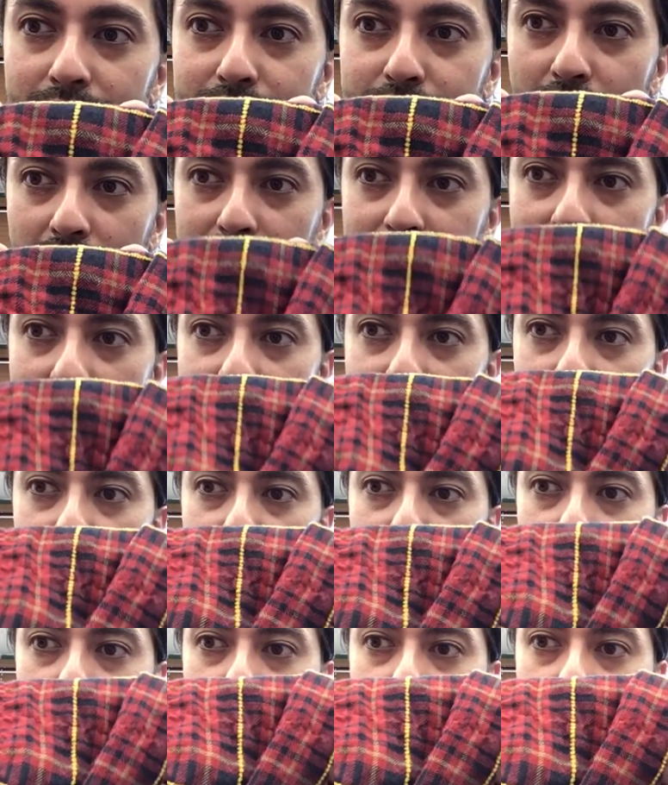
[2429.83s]
Check that out.
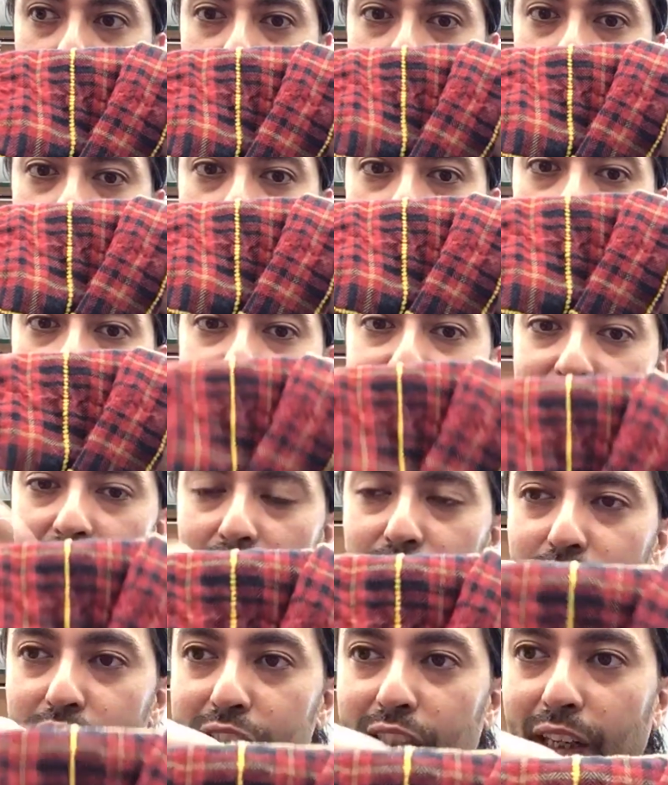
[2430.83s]
So that's
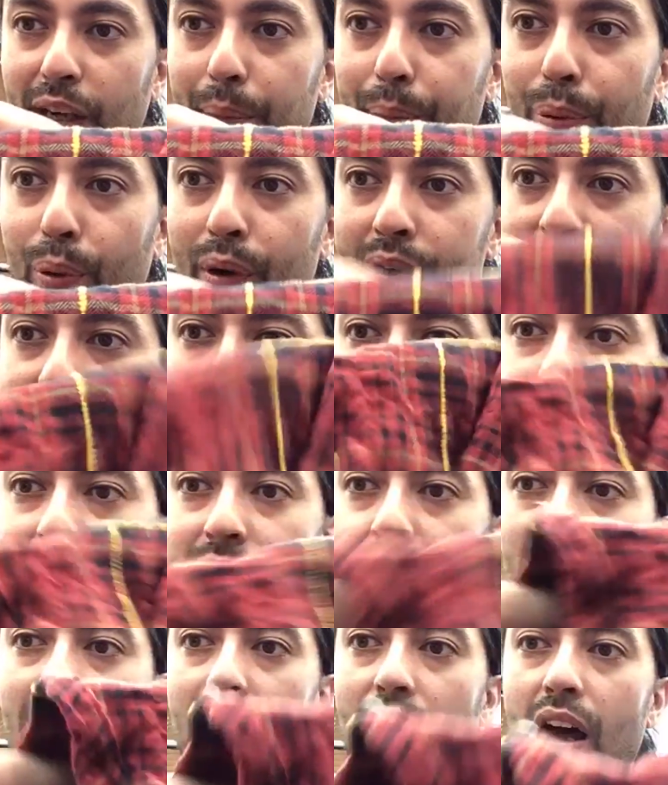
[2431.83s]
not just like a printed
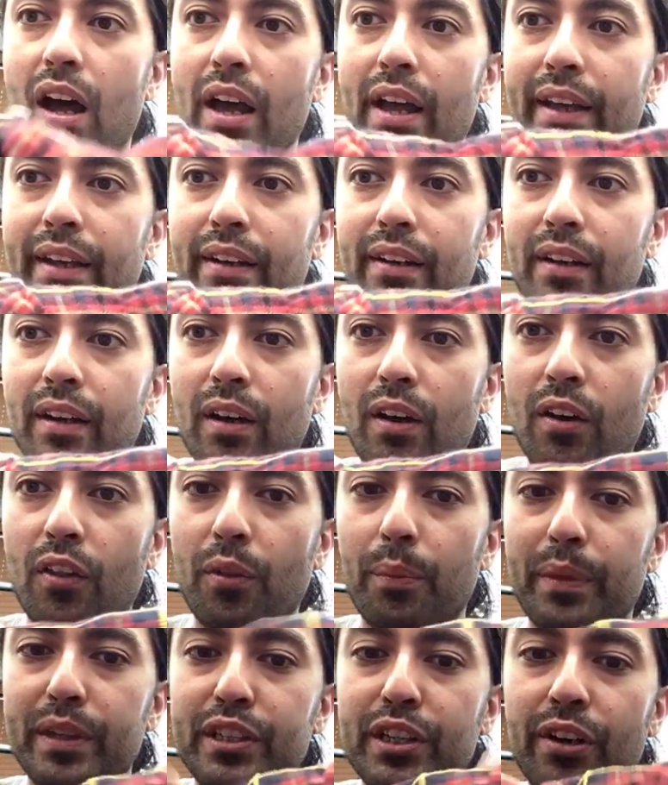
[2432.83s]
line on
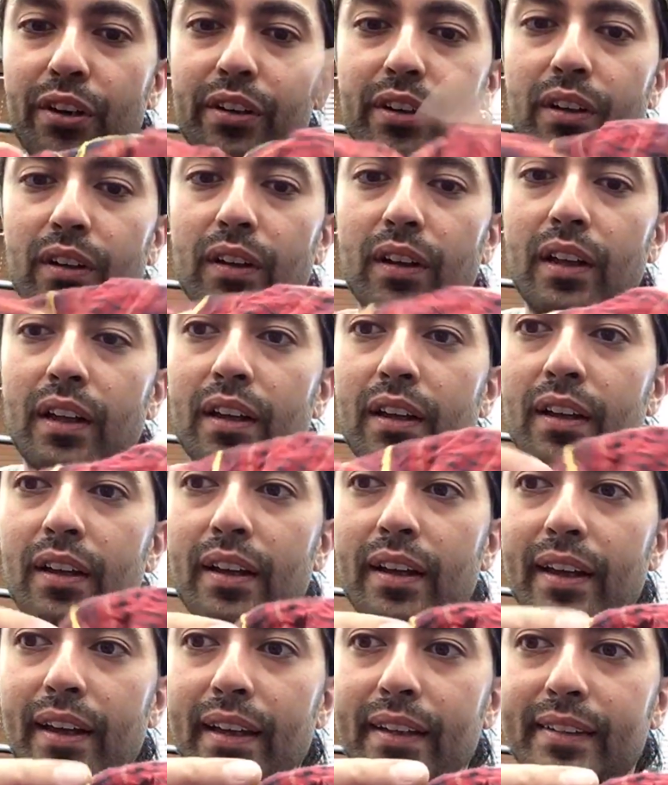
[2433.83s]
the material.
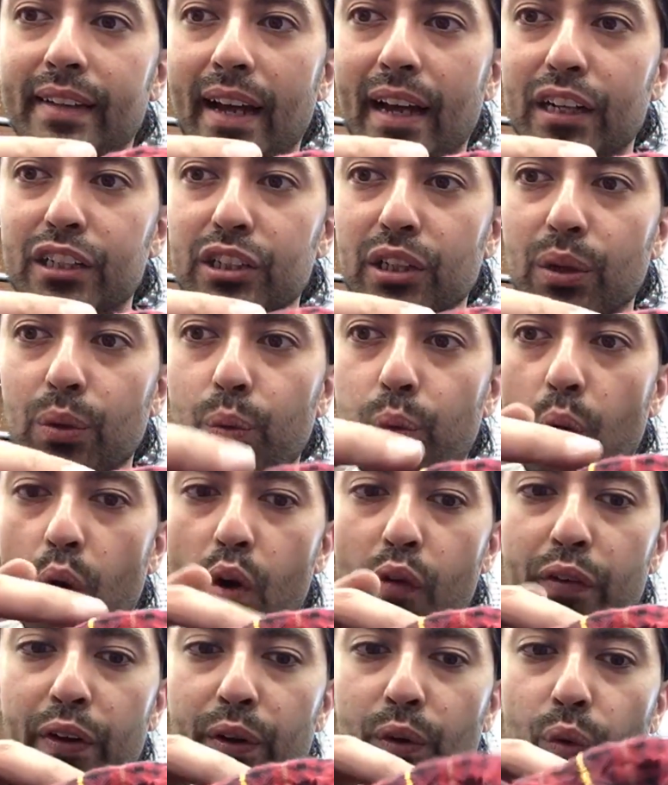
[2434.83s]
It's actually
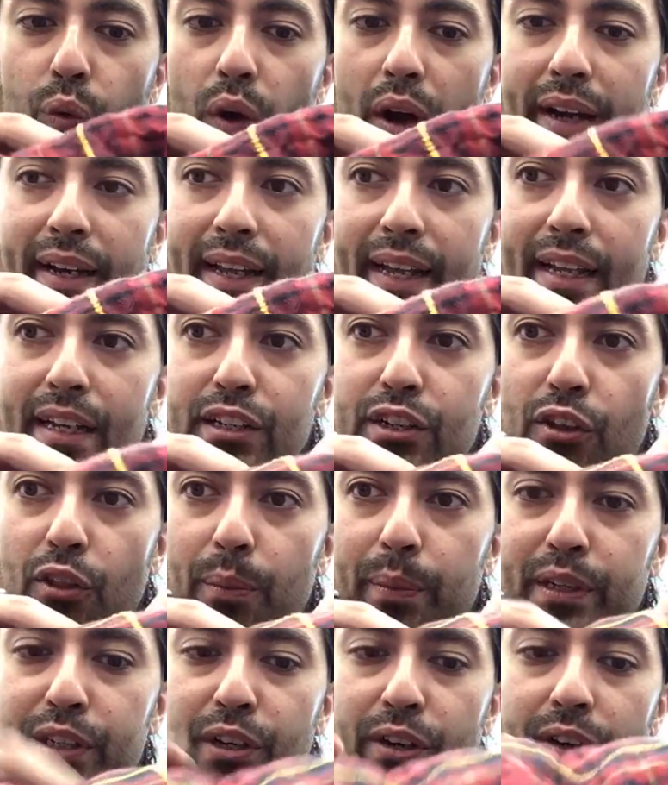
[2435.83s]
woven right into the
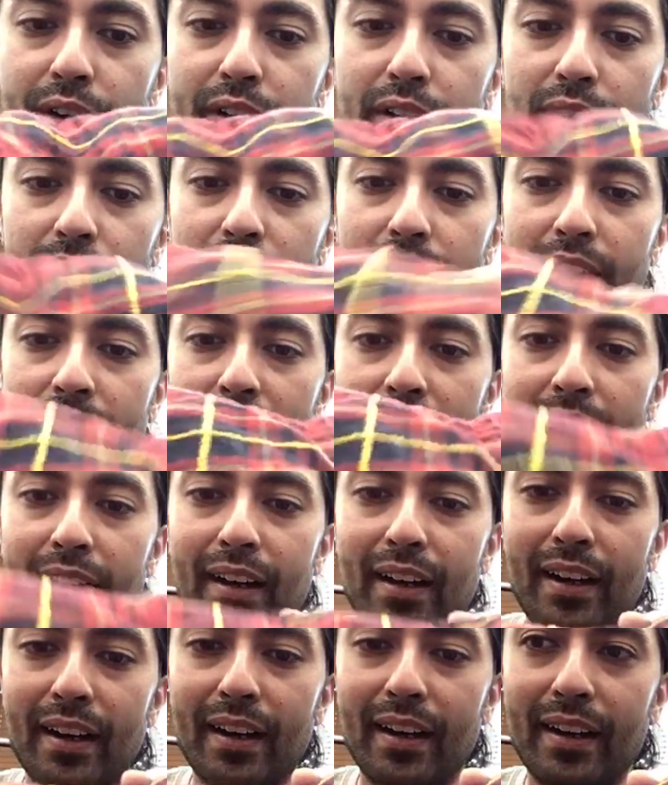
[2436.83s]
material.
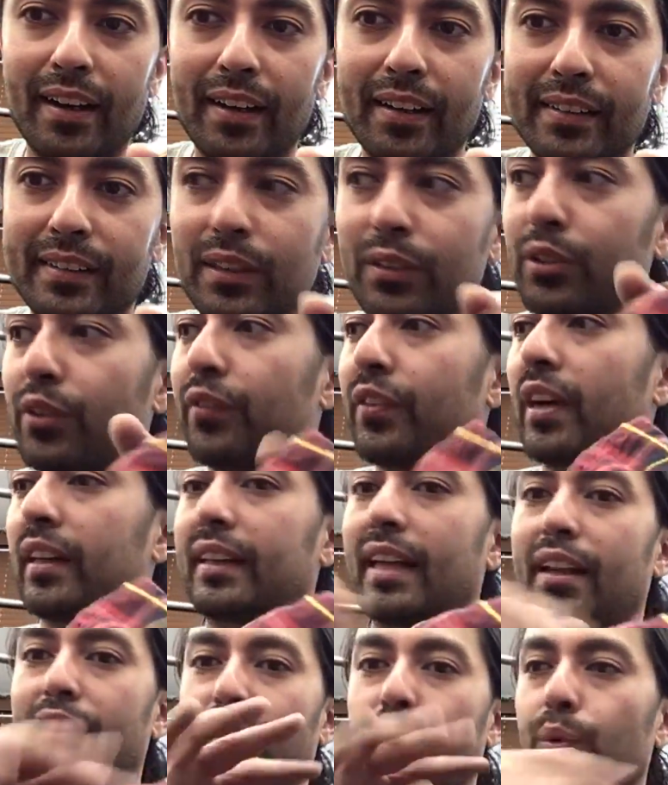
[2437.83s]
Uh, so you've got
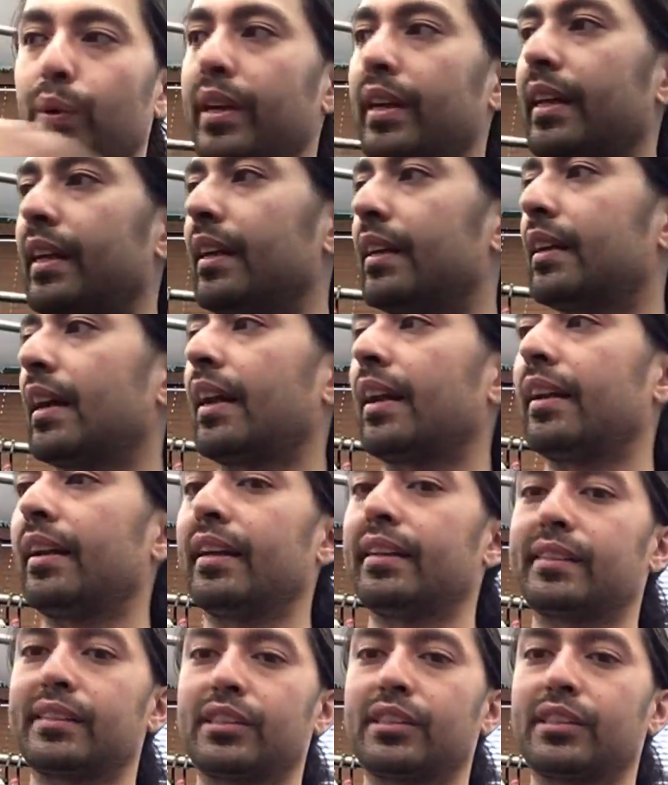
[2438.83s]
that 3D kind of ness